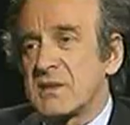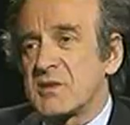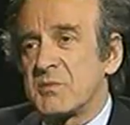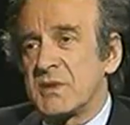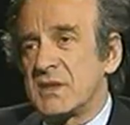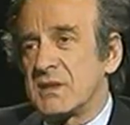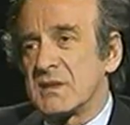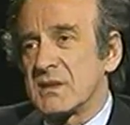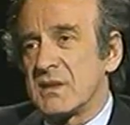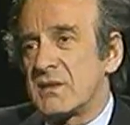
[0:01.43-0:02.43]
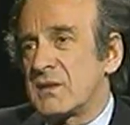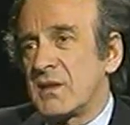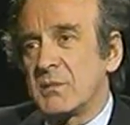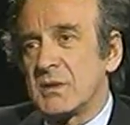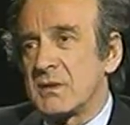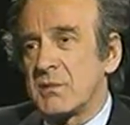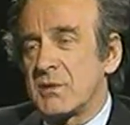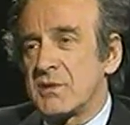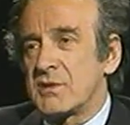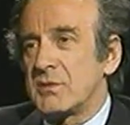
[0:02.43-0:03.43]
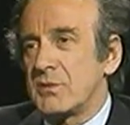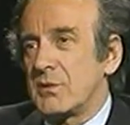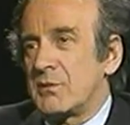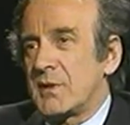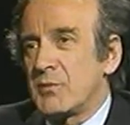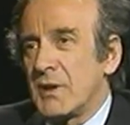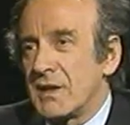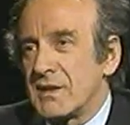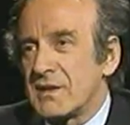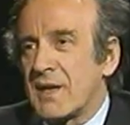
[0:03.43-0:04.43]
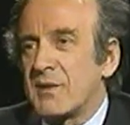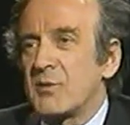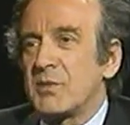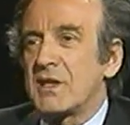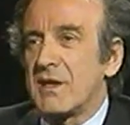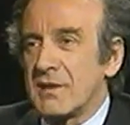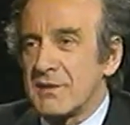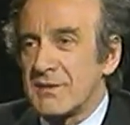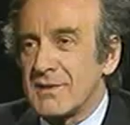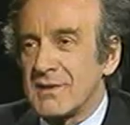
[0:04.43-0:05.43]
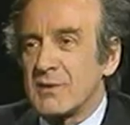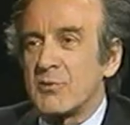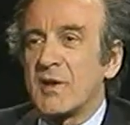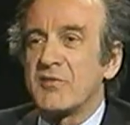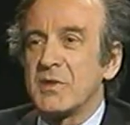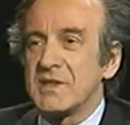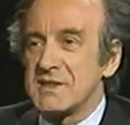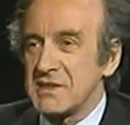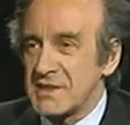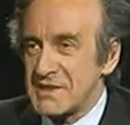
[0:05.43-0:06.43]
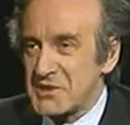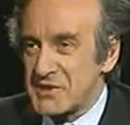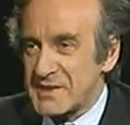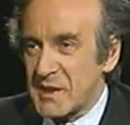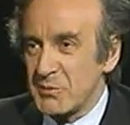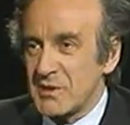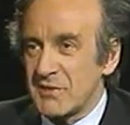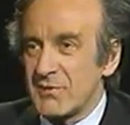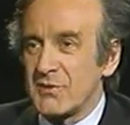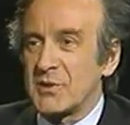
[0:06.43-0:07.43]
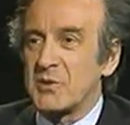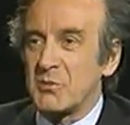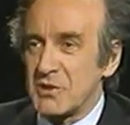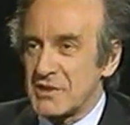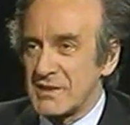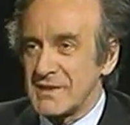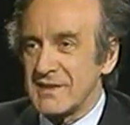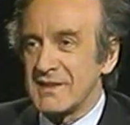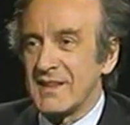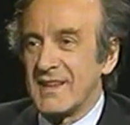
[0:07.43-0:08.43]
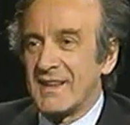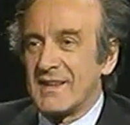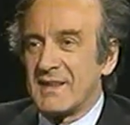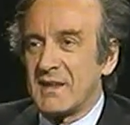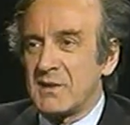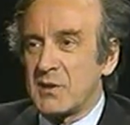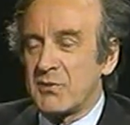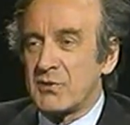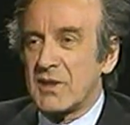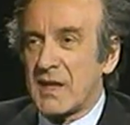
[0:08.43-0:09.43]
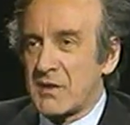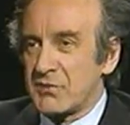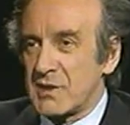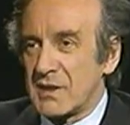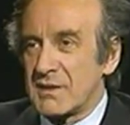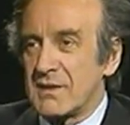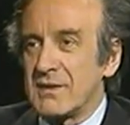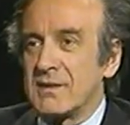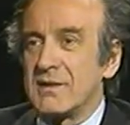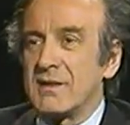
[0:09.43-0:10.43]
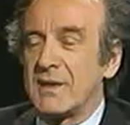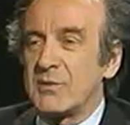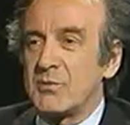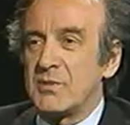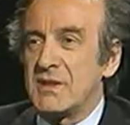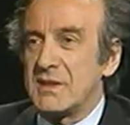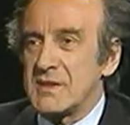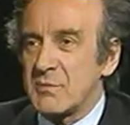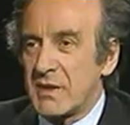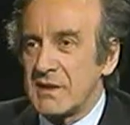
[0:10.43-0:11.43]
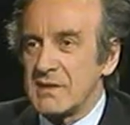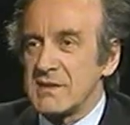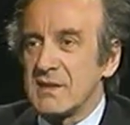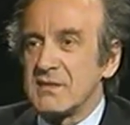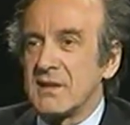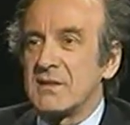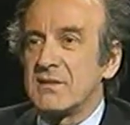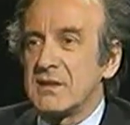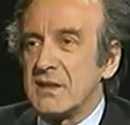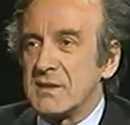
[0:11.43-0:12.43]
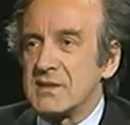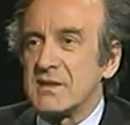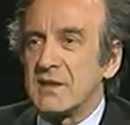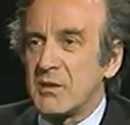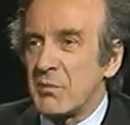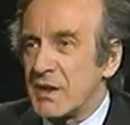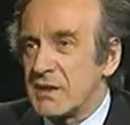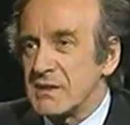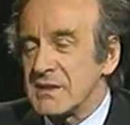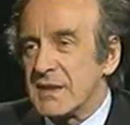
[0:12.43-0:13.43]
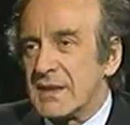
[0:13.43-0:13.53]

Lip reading: experience, entertainment, because you know very well it had to be cut 12 minutes each segment for the commercials, and therefore the laughter had to be in its place and the tears in their place.